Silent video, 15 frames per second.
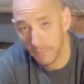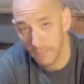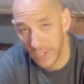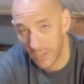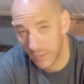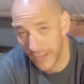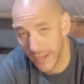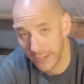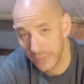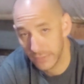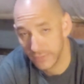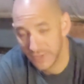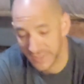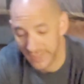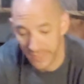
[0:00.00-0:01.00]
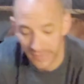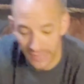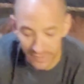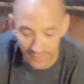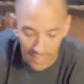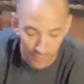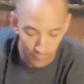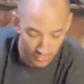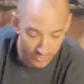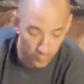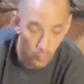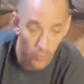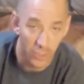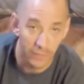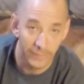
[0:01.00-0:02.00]
metal items and then not really
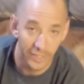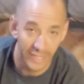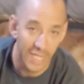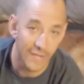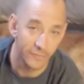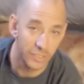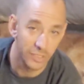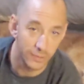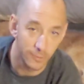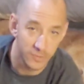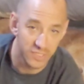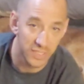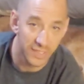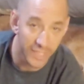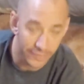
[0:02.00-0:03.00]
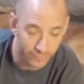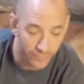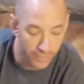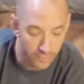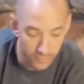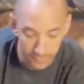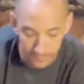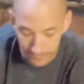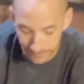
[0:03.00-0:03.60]
worry about having to use the knife later.